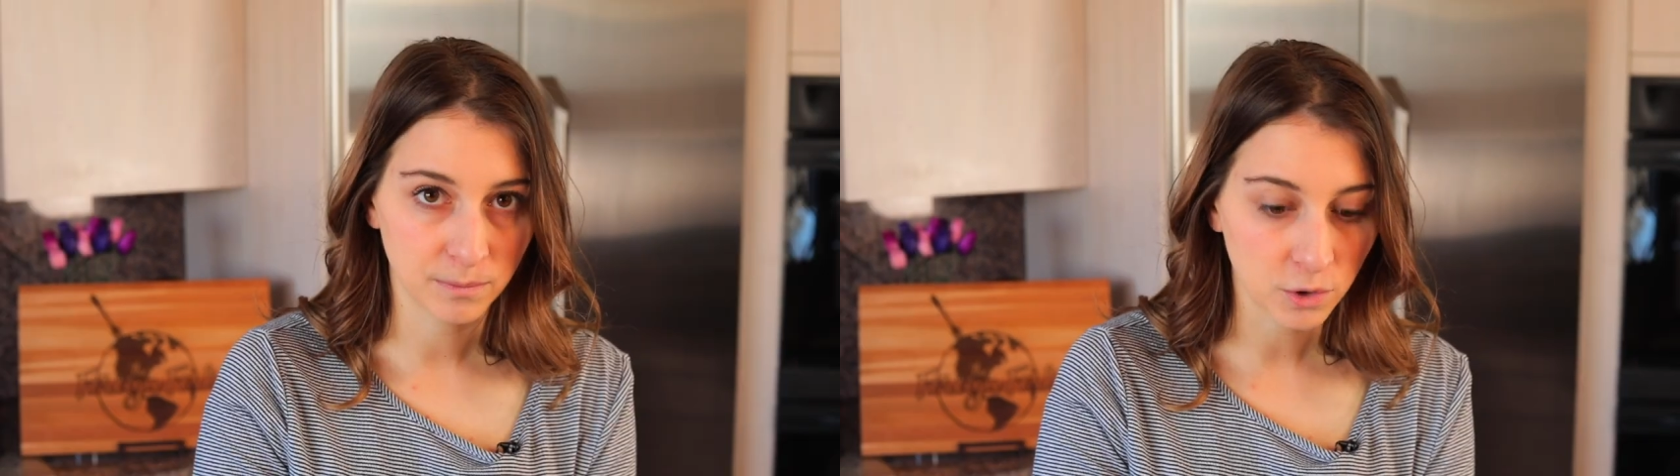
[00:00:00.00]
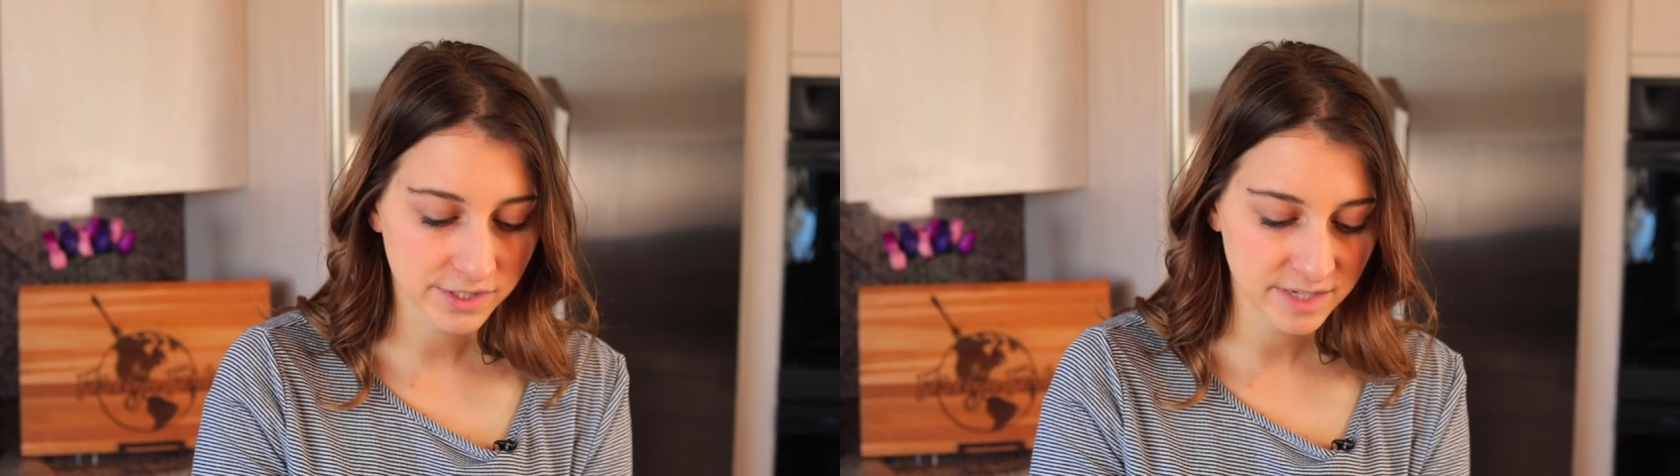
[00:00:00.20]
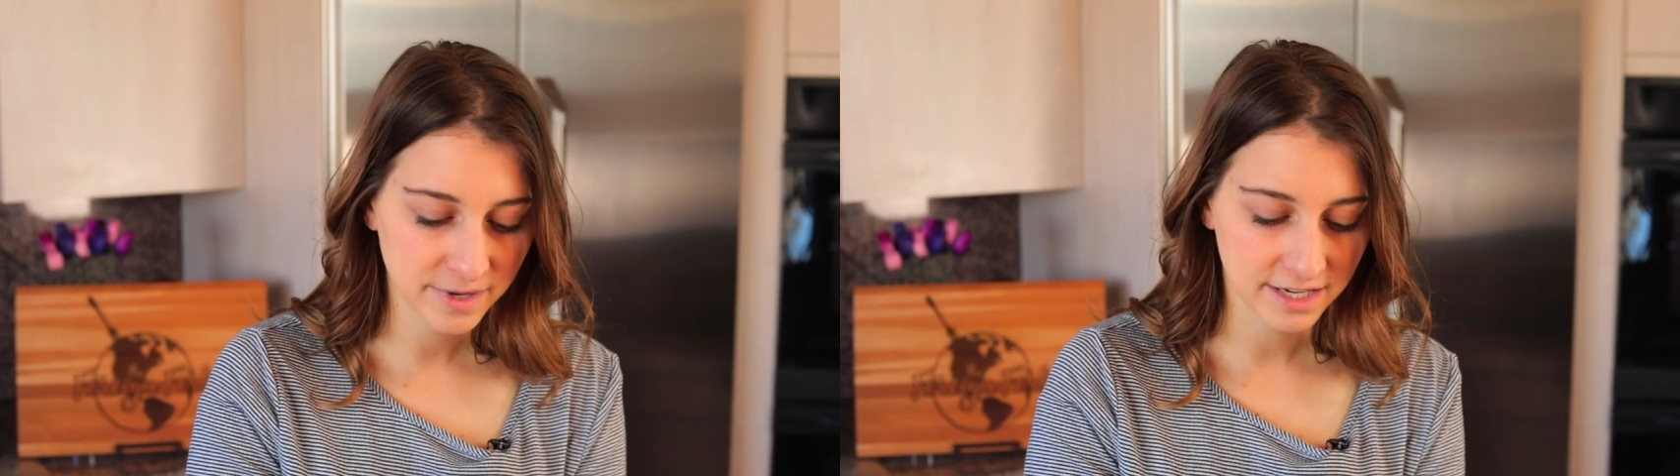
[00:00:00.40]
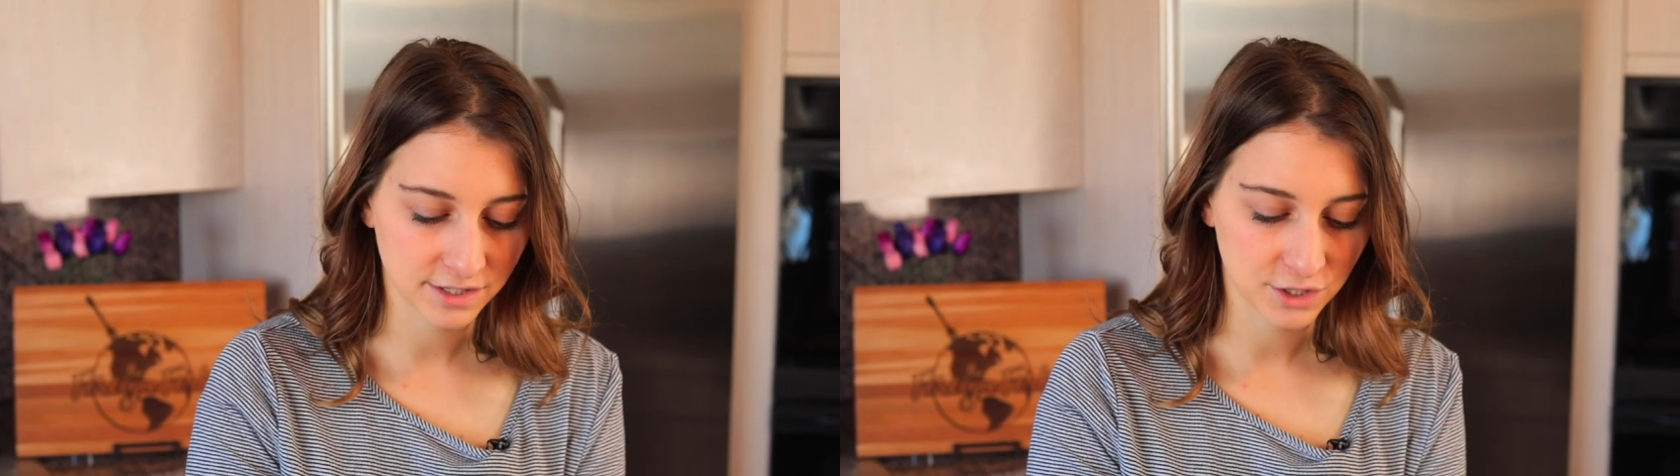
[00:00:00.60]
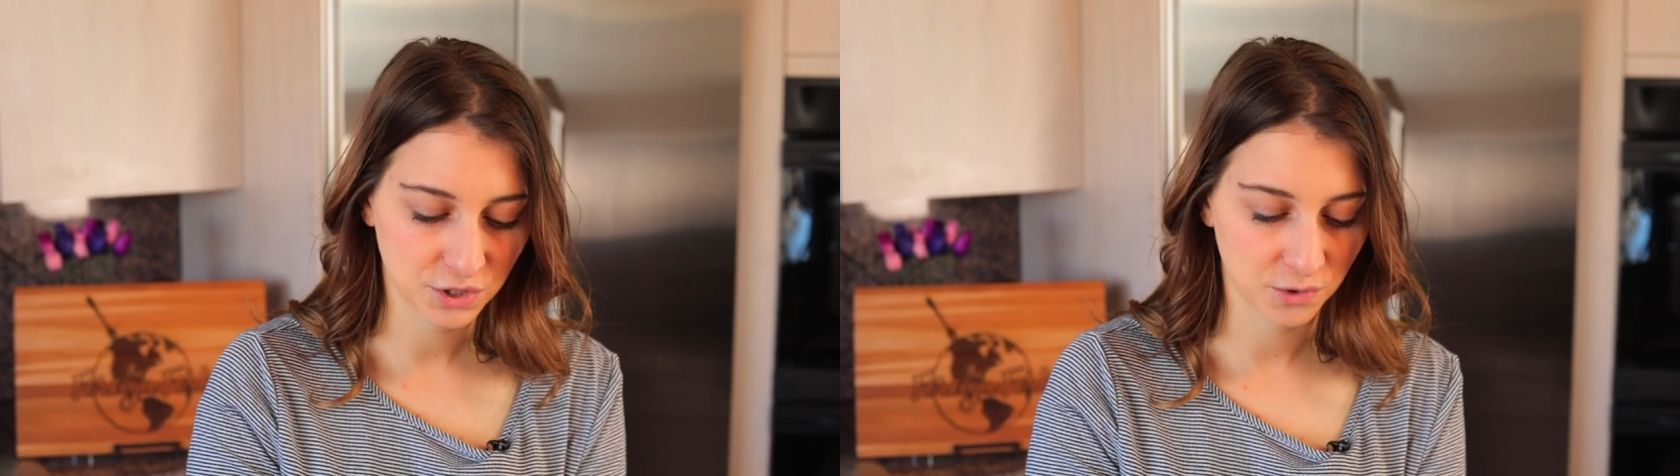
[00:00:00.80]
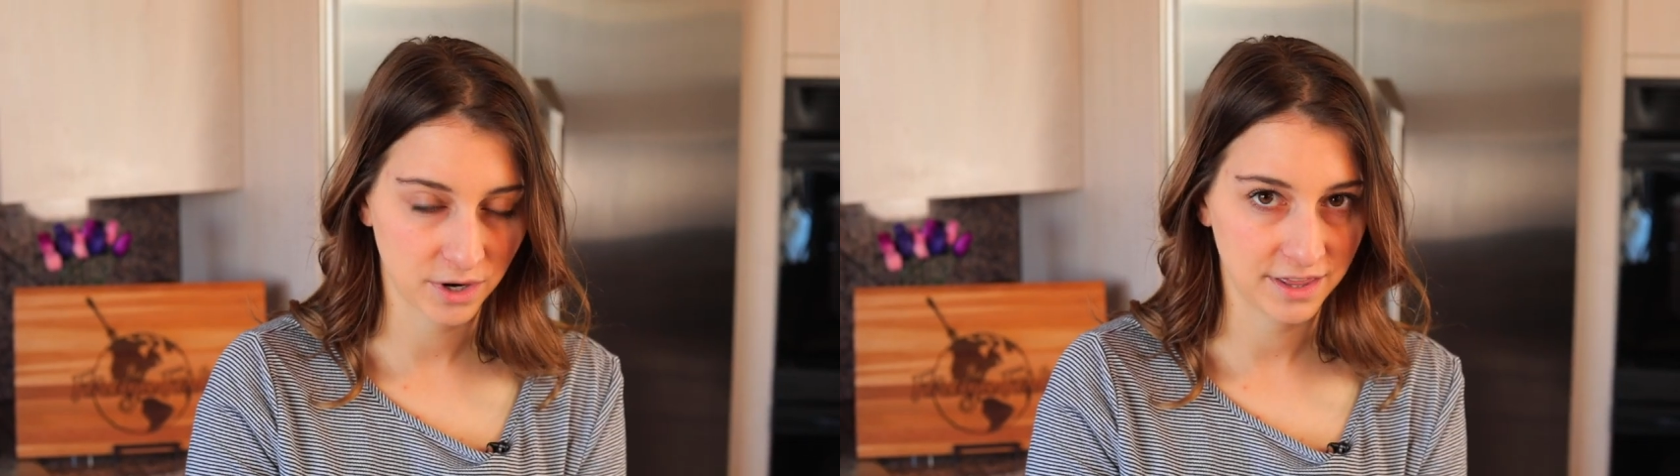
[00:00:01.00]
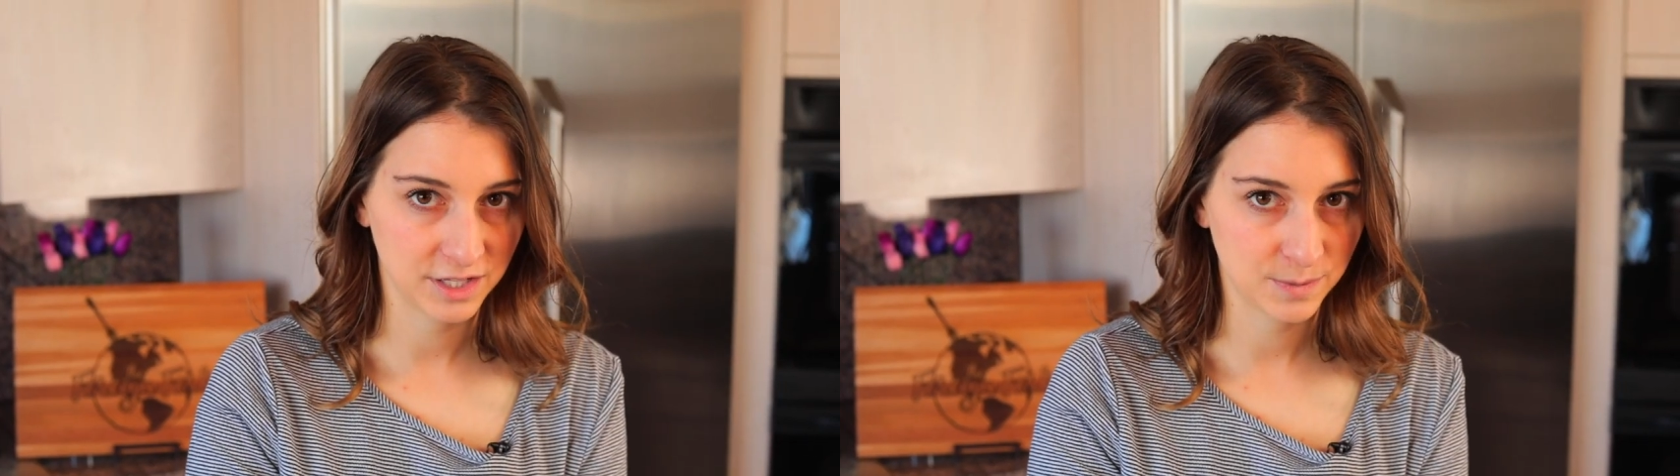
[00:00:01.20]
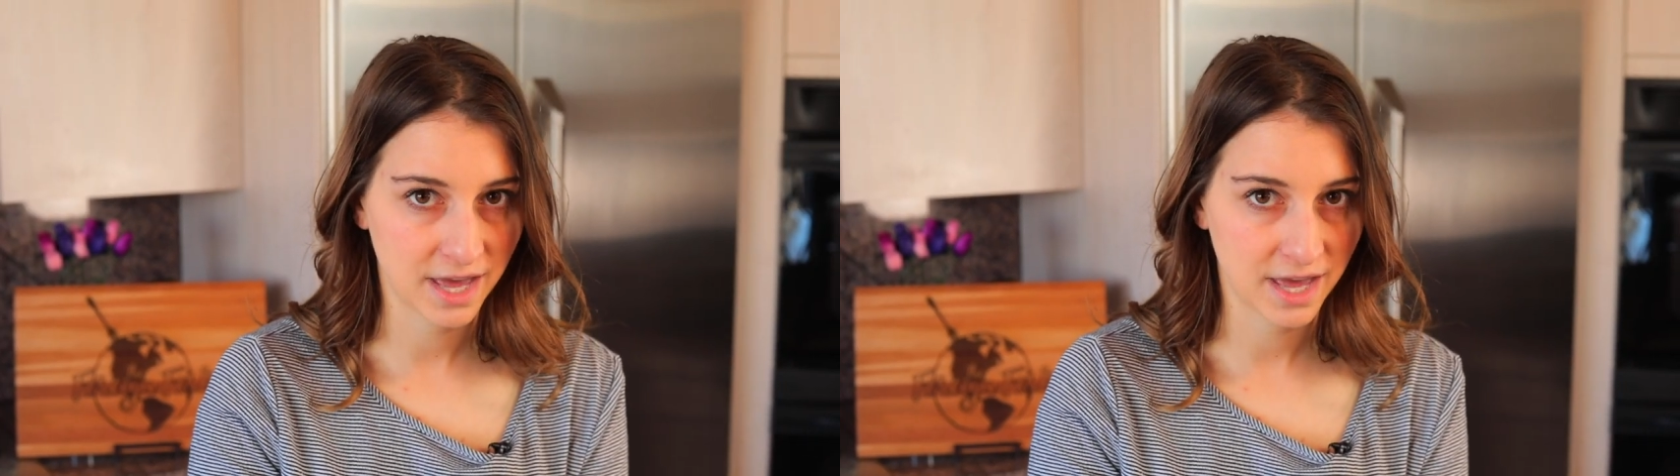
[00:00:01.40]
mostly because of the story that's